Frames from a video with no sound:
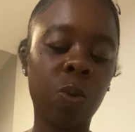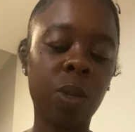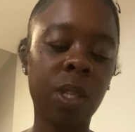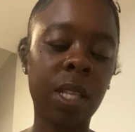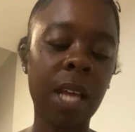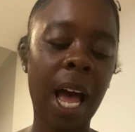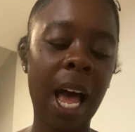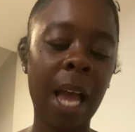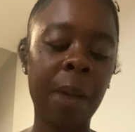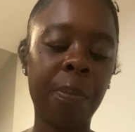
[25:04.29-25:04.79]
with
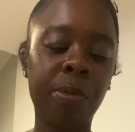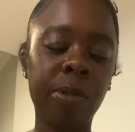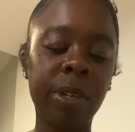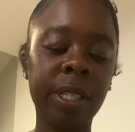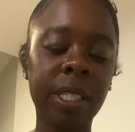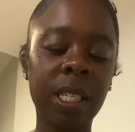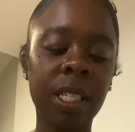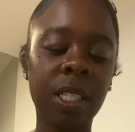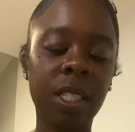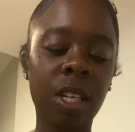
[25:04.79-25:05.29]
the high
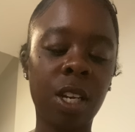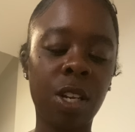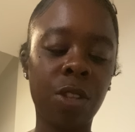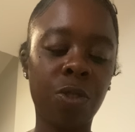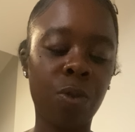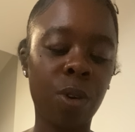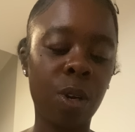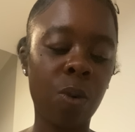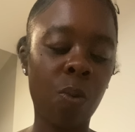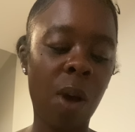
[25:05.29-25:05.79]
priestess to the
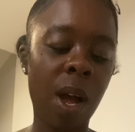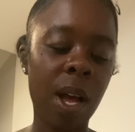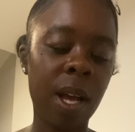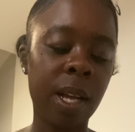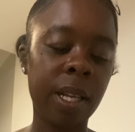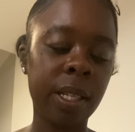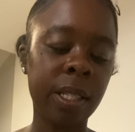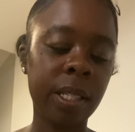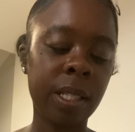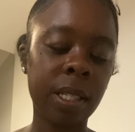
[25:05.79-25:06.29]
three of
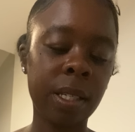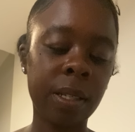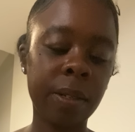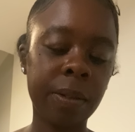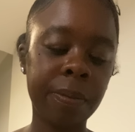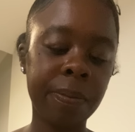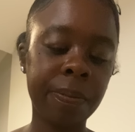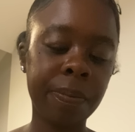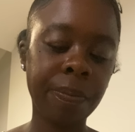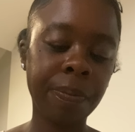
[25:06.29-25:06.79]
wands
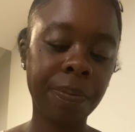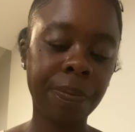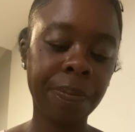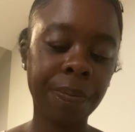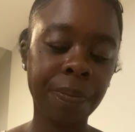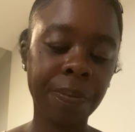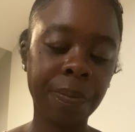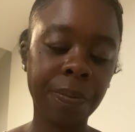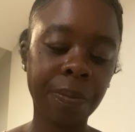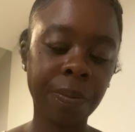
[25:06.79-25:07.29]

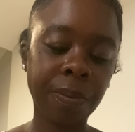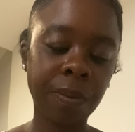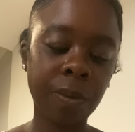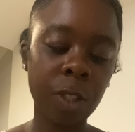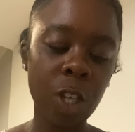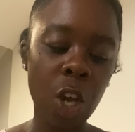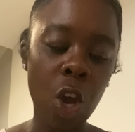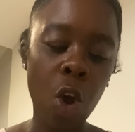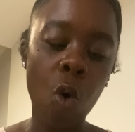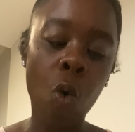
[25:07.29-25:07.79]

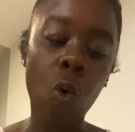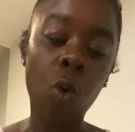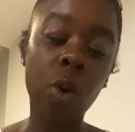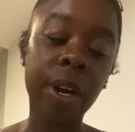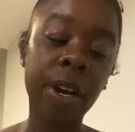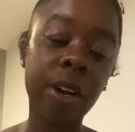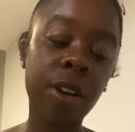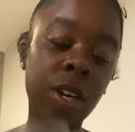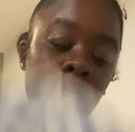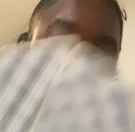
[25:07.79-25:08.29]
or
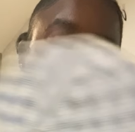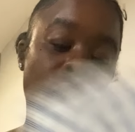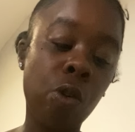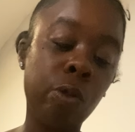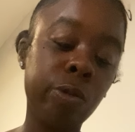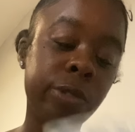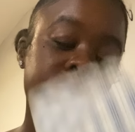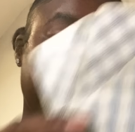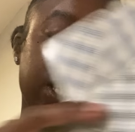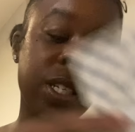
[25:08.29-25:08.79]
they're going to
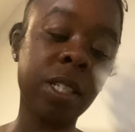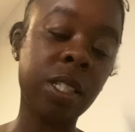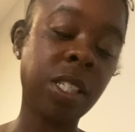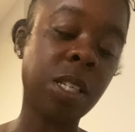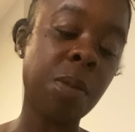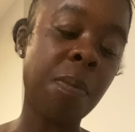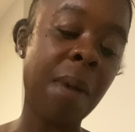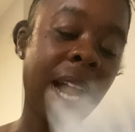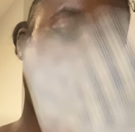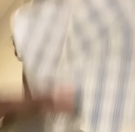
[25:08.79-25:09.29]
go to
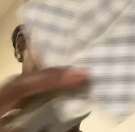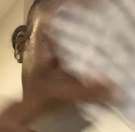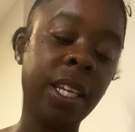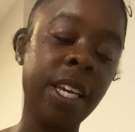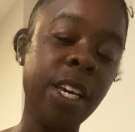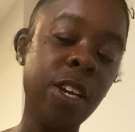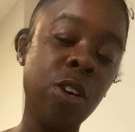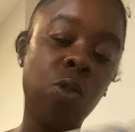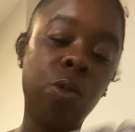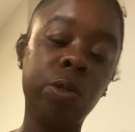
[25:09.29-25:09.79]
somebody
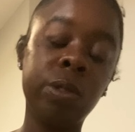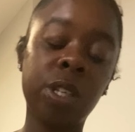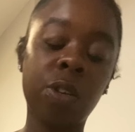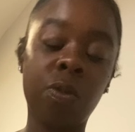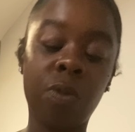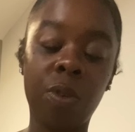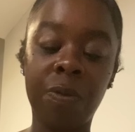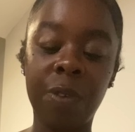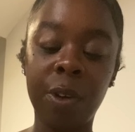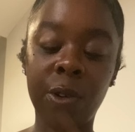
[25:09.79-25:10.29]
legal to
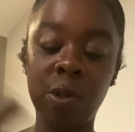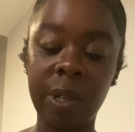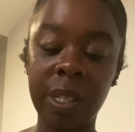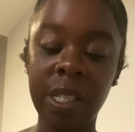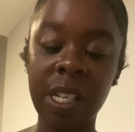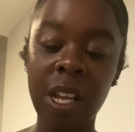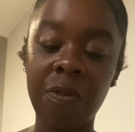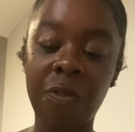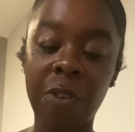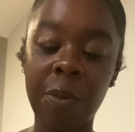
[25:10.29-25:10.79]
reveal
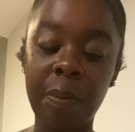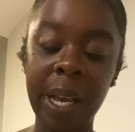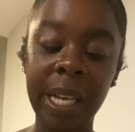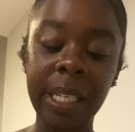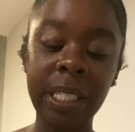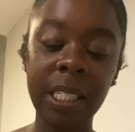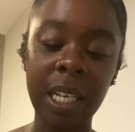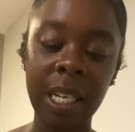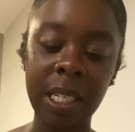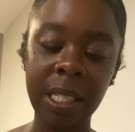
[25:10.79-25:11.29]
this
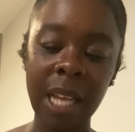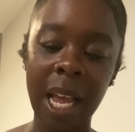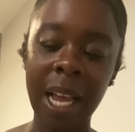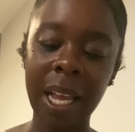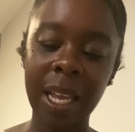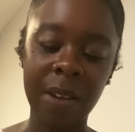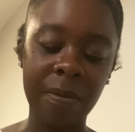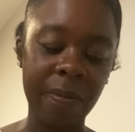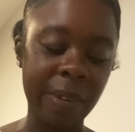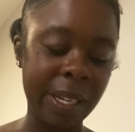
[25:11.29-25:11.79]
information. It's like
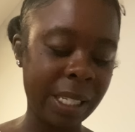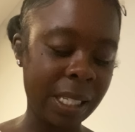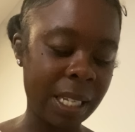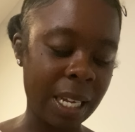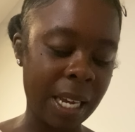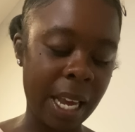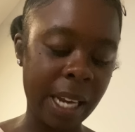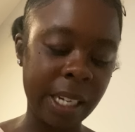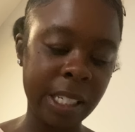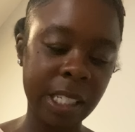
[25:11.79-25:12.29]
an
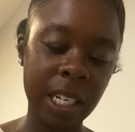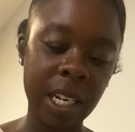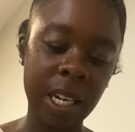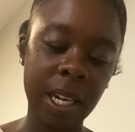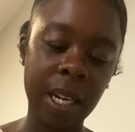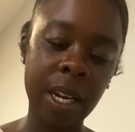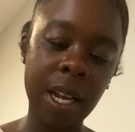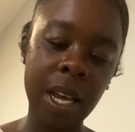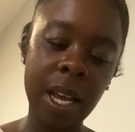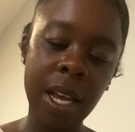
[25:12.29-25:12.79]

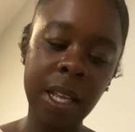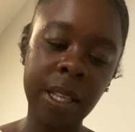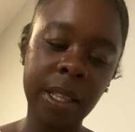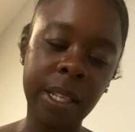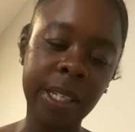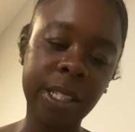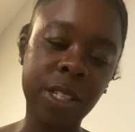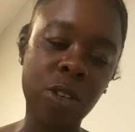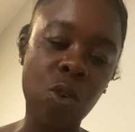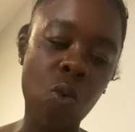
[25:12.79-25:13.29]
investigation
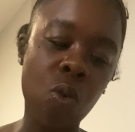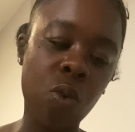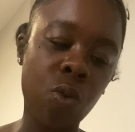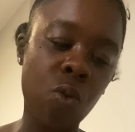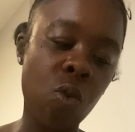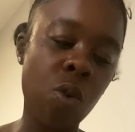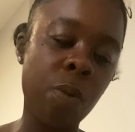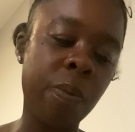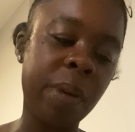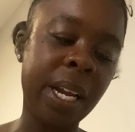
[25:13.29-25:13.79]
that's going
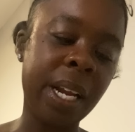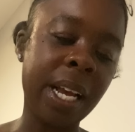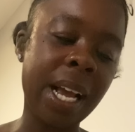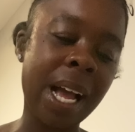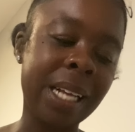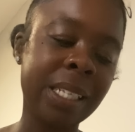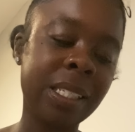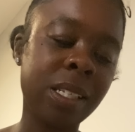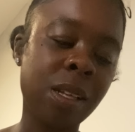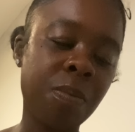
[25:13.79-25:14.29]
on, but it
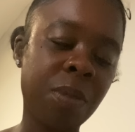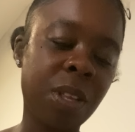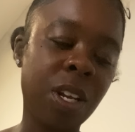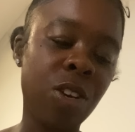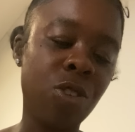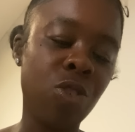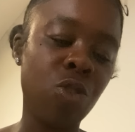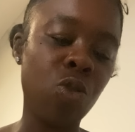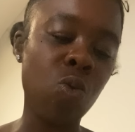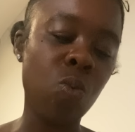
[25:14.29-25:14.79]
got something to
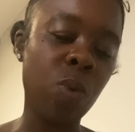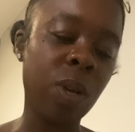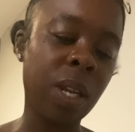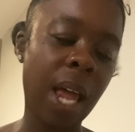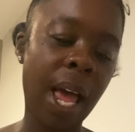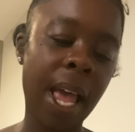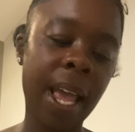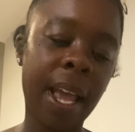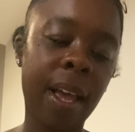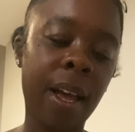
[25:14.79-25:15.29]
do with
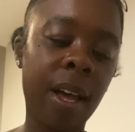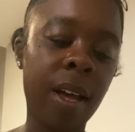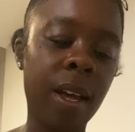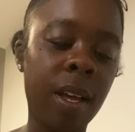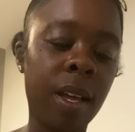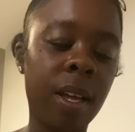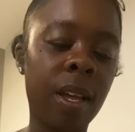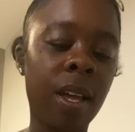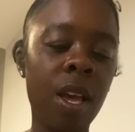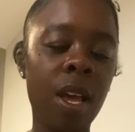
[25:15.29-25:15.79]
like
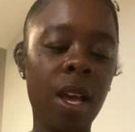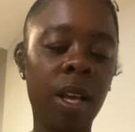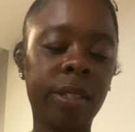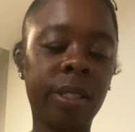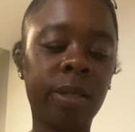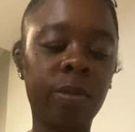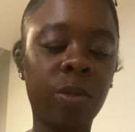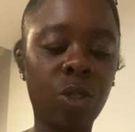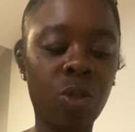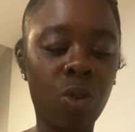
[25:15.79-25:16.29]
uh,
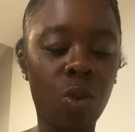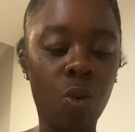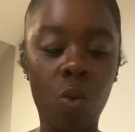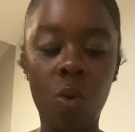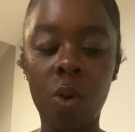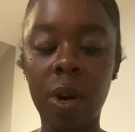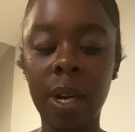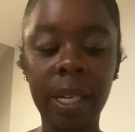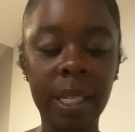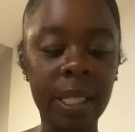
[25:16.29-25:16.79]
some sort of
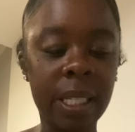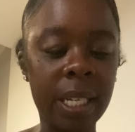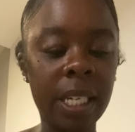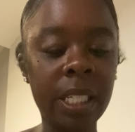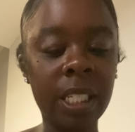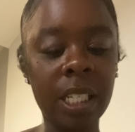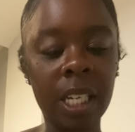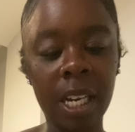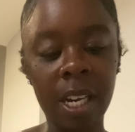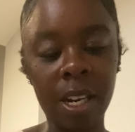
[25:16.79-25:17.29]

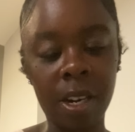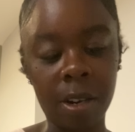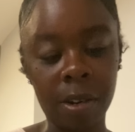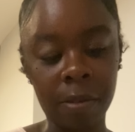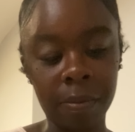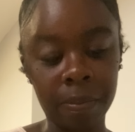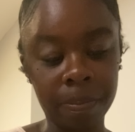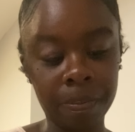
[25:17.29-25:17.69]
organization here